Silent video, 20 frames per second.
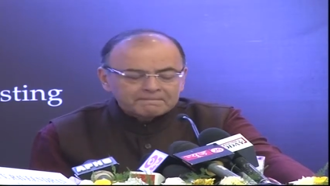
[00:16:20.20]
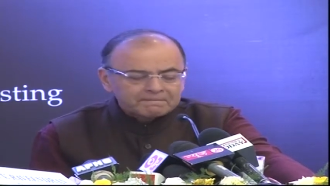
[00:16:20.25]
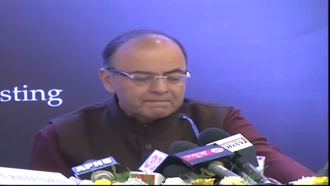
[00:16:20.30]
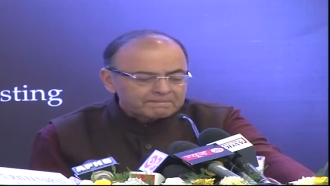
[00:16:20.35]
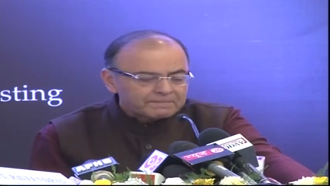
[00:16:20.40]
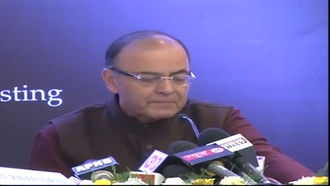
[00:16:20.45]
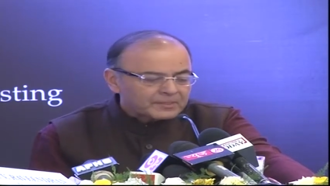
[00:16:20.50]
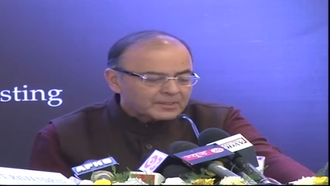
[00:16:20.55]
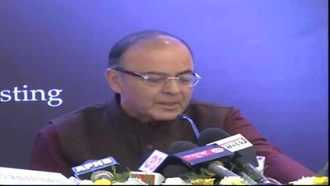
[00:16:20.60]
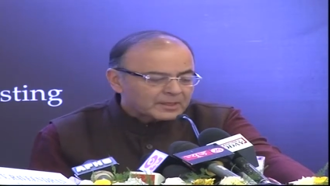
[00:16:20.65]

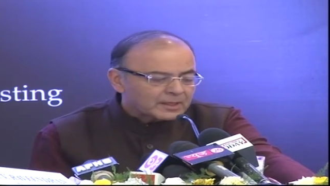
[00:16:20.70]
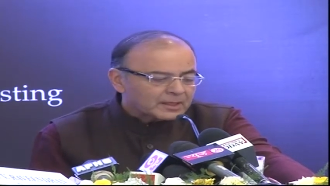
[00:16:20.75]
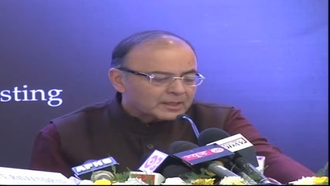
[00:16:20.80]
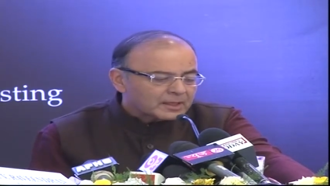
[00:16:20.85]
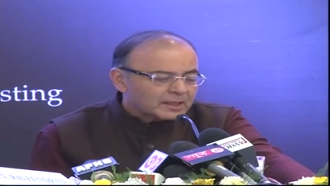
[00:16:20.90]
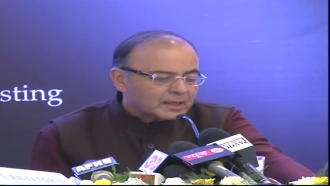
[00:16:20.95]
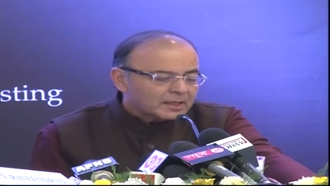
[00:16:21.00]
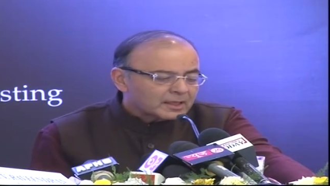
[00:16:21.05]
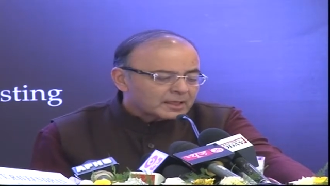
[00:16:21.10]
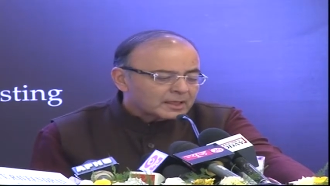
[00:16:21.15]

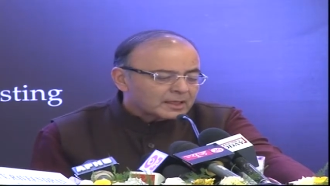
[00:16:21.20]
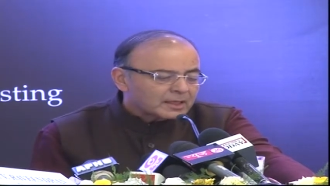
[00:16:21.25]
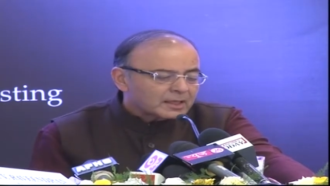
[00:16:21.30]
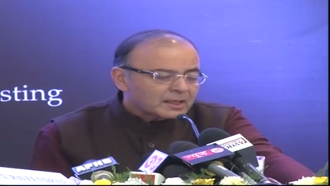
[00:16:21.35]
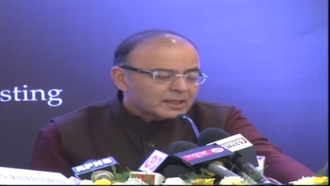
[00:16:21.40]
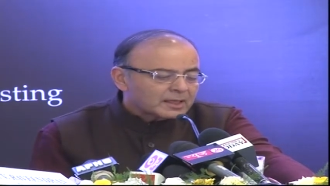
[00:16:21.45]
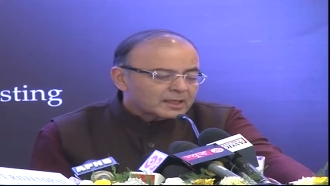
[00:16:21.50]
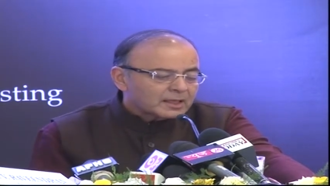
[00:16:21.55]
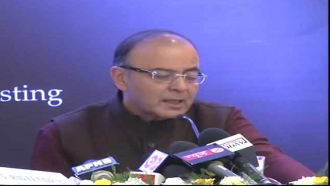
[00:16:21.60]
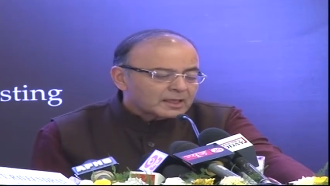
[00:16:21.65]

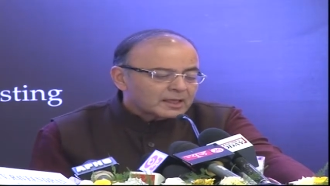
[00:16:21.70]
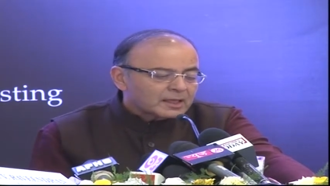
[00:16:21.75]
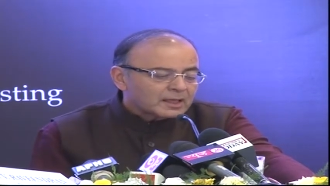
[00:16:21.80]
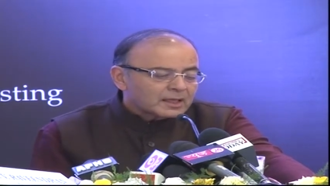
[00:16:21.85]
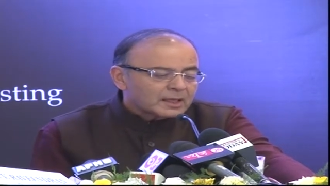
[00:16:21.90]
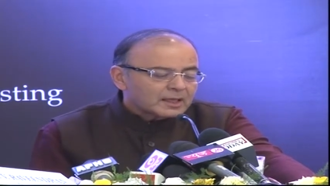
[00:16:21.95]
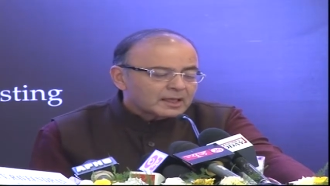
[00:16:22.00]
[no speech]